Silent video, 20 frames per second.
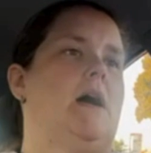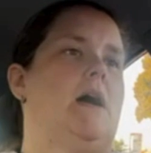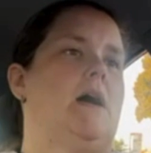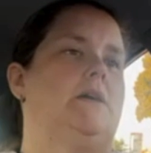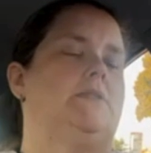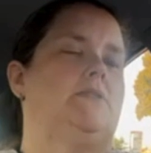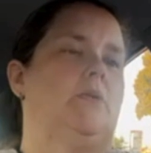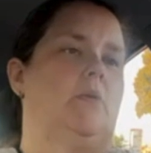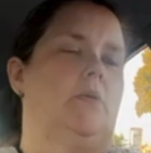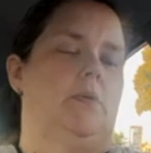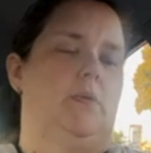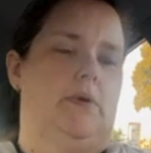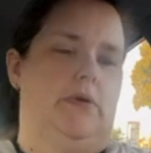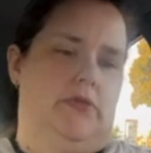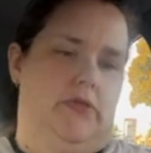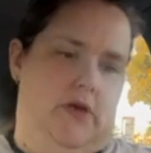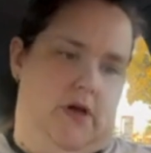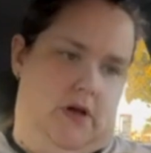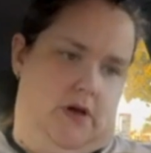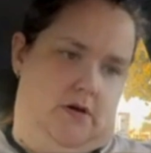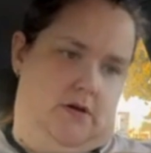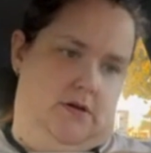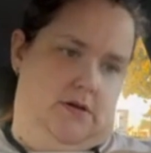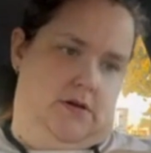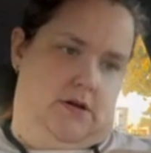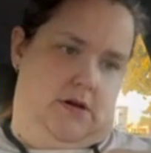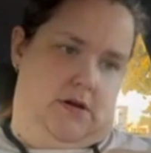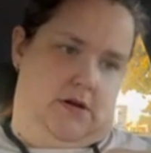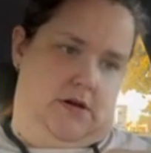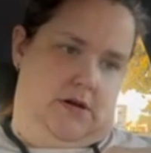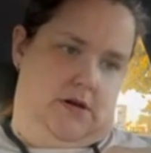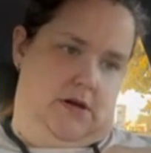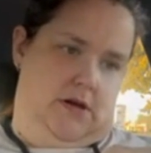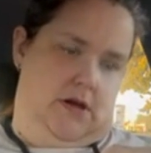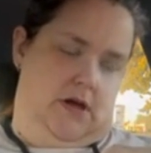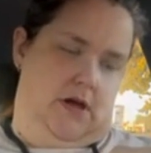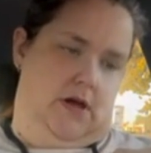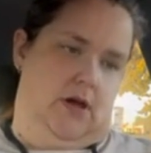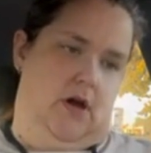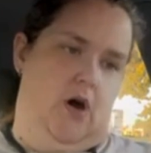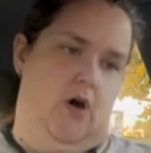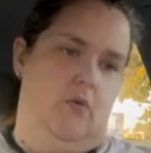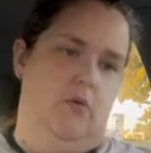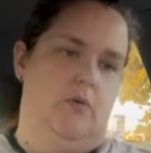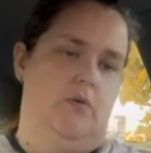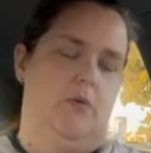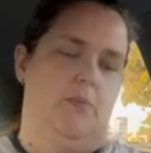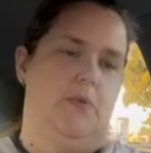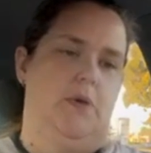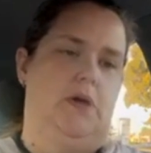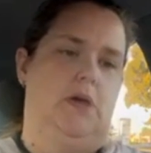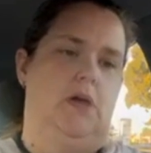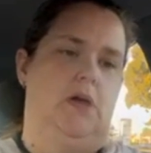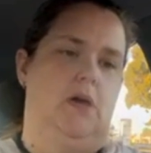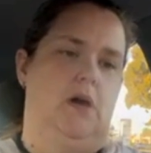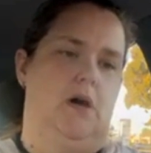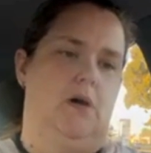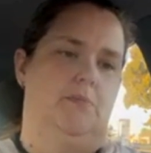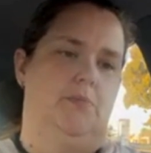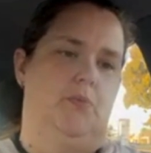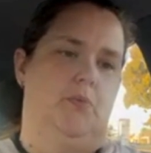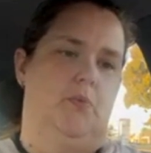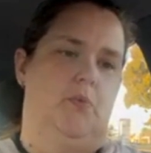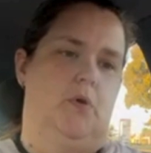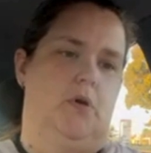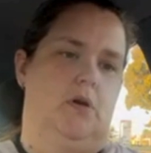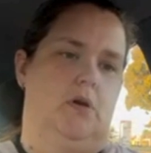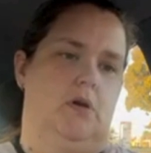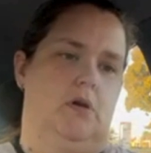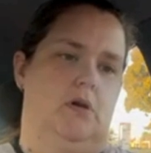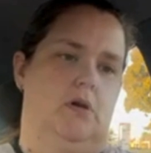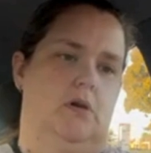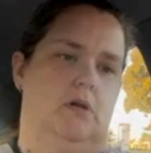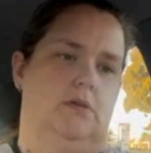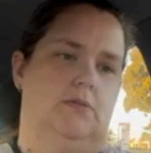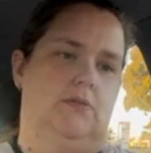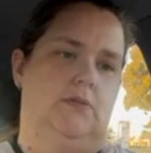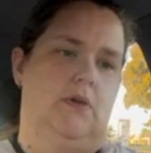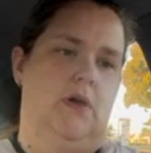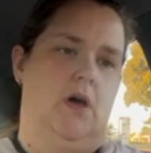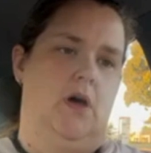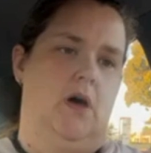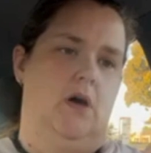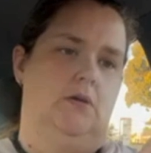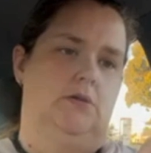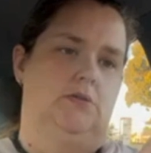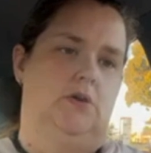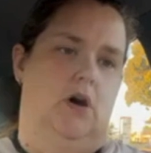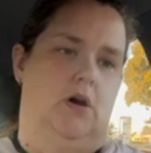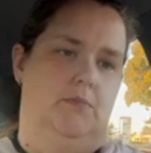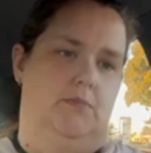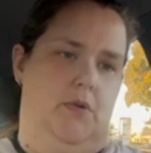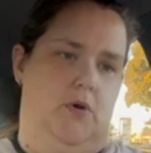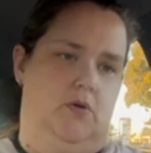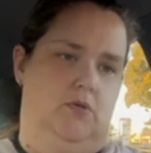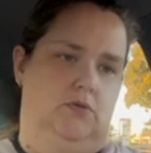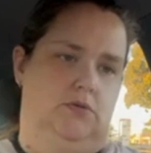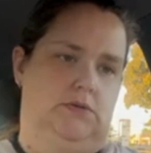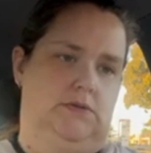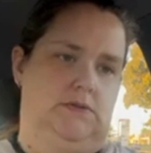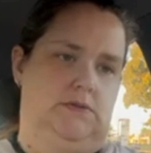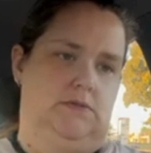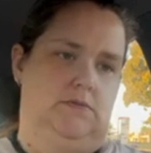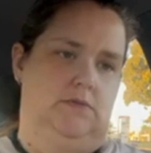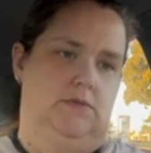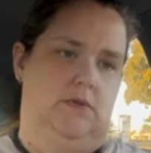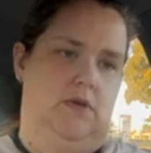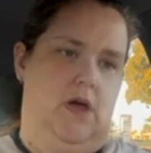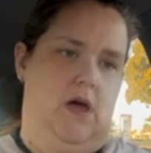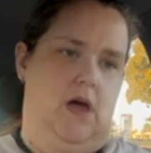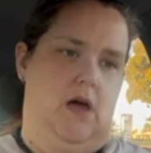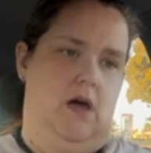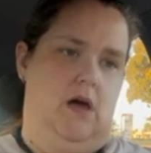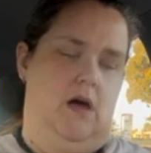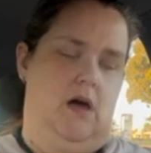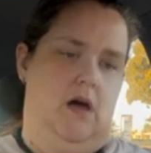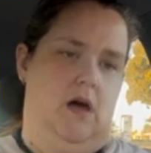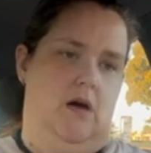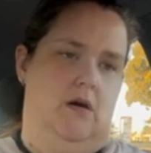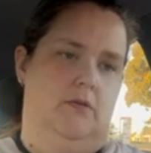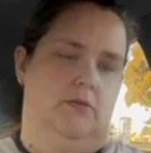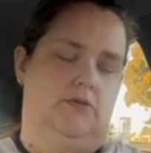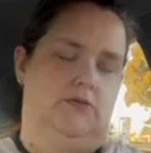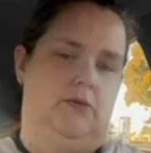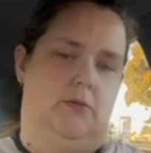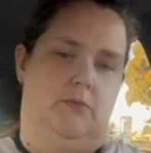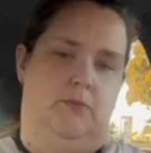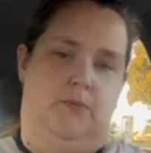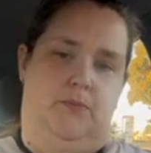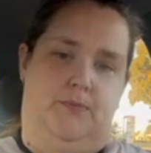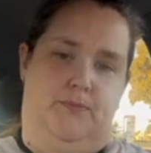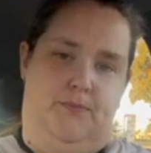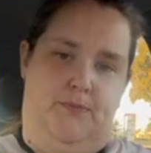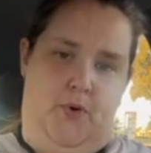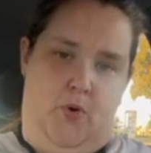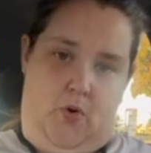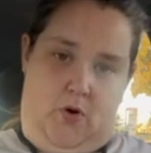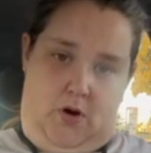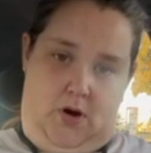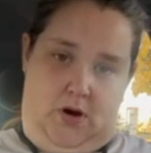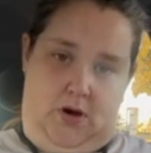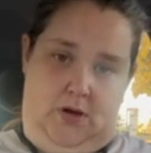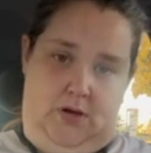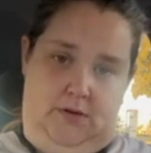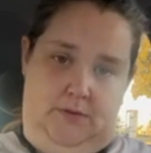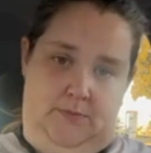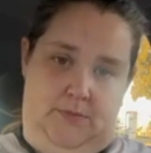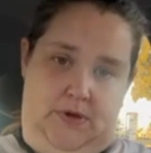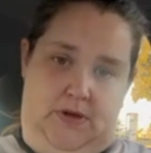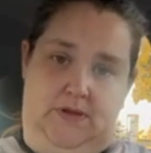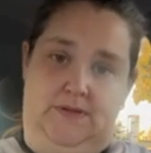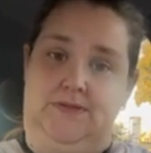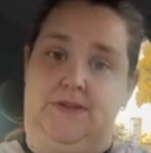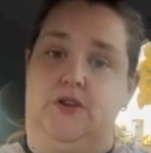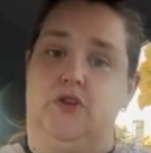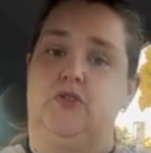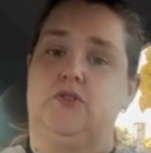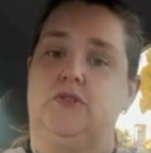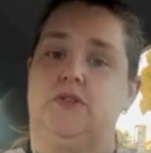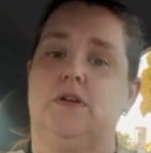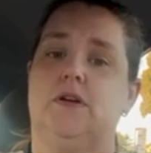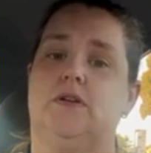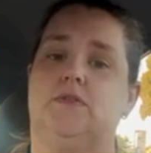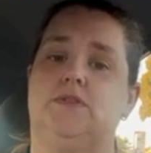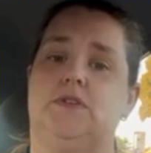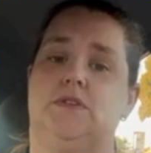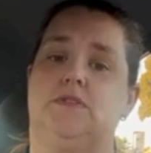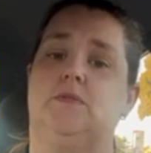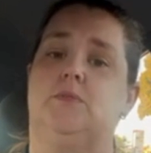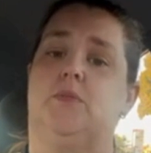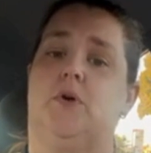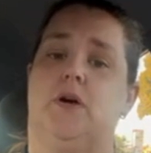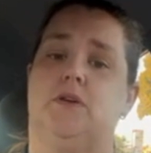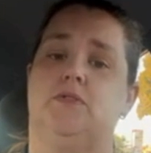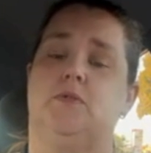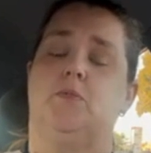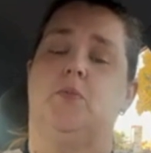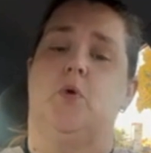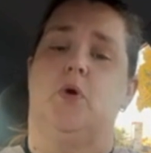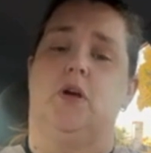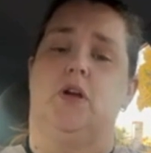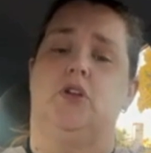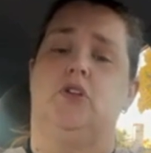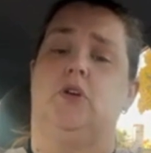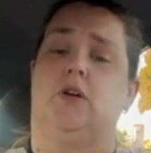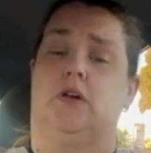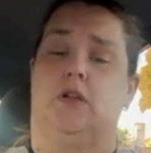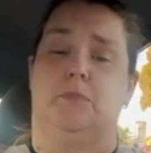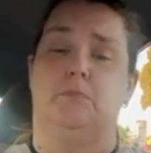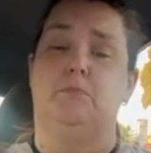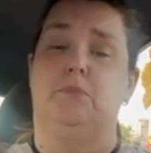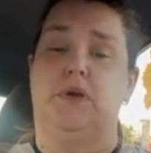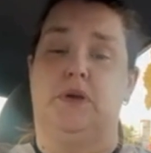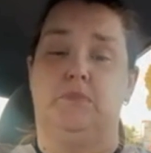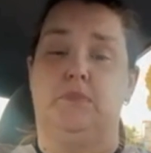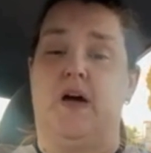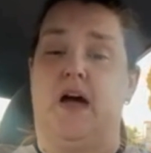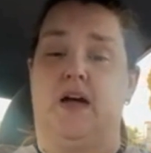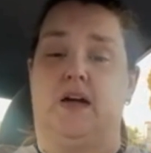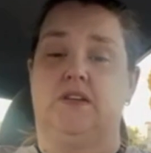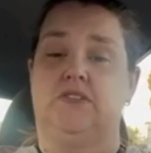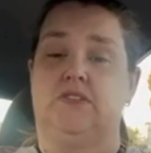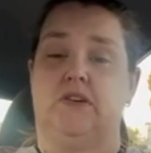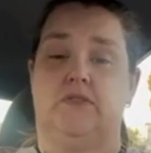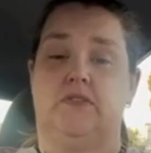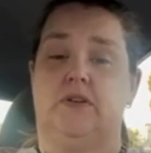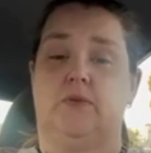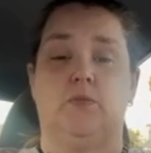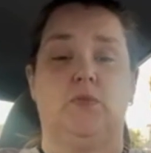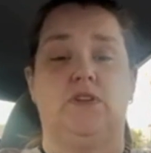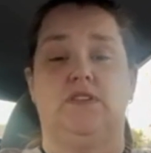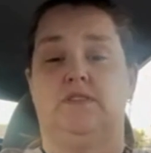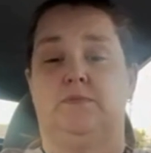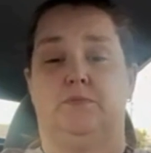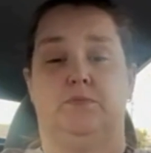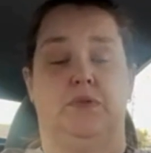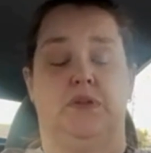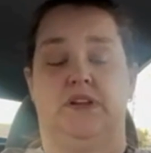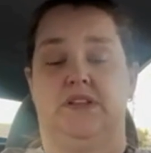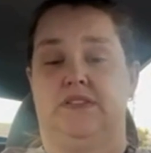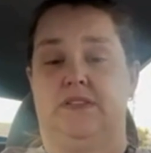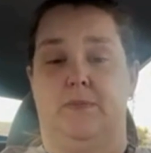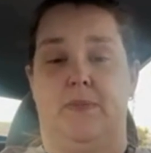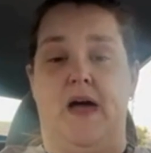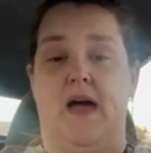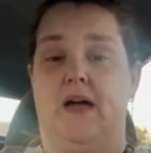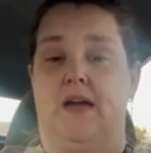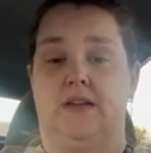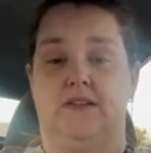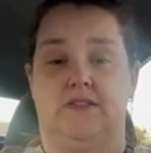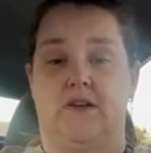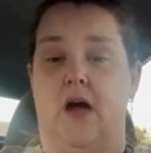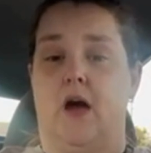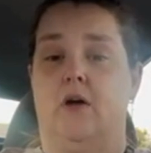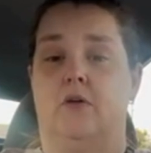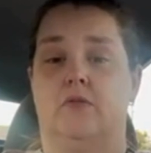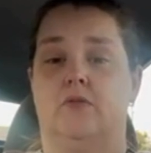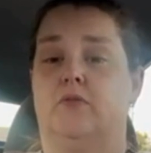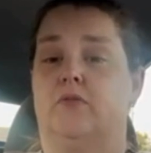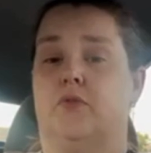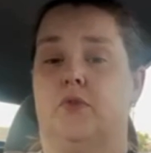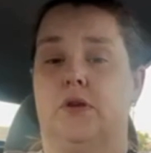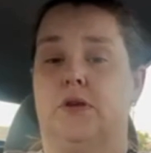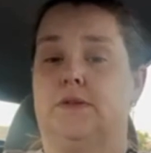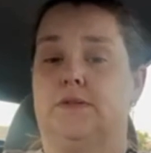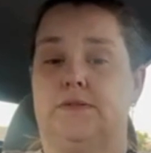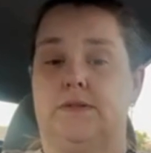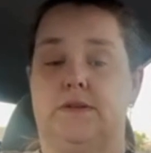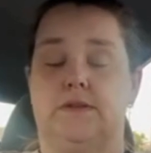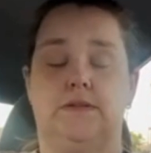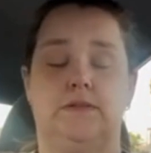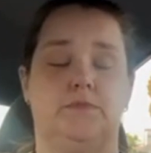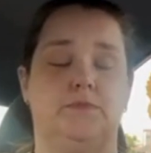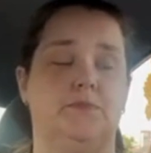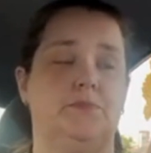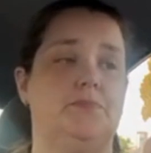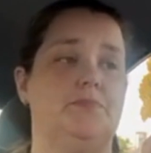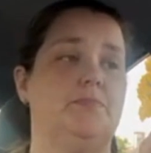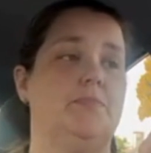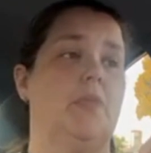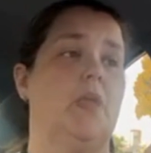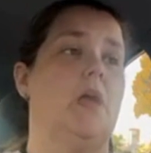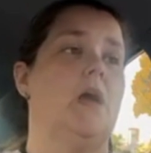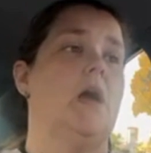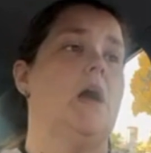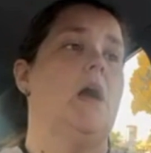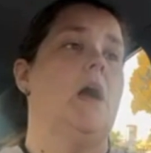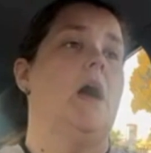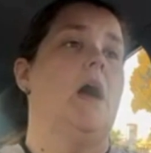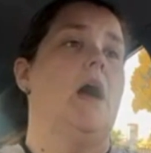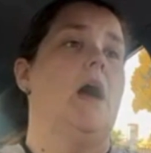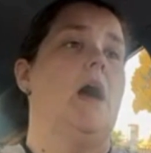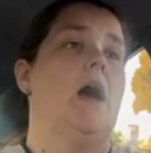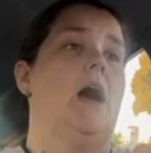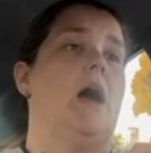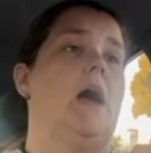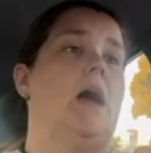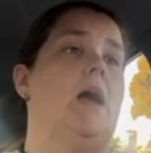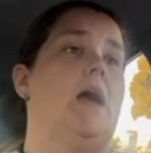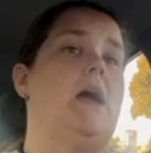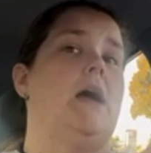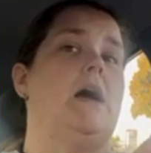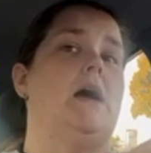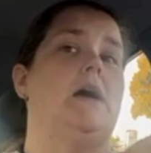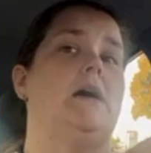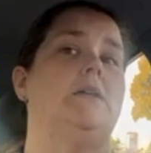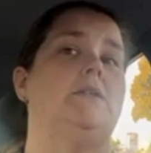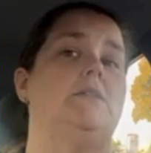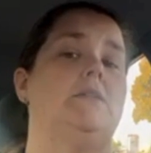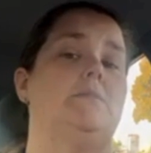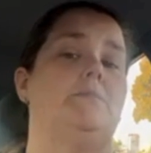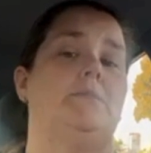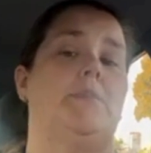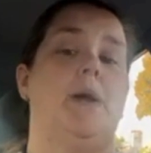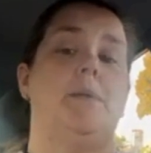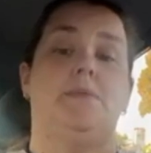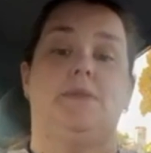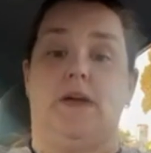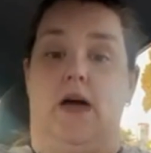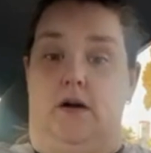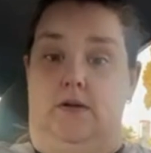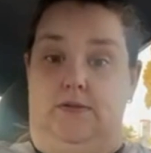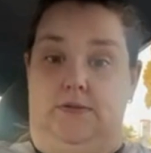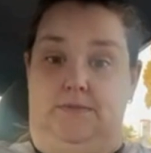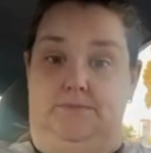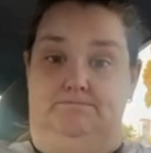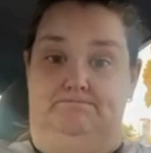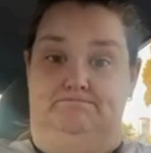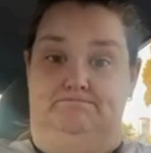So we went there, and all we were picking up was dog bones, some pork, because they usually have decent price on pork, and you can get a big package of it, and we split the package out and freeze it. And paper towels.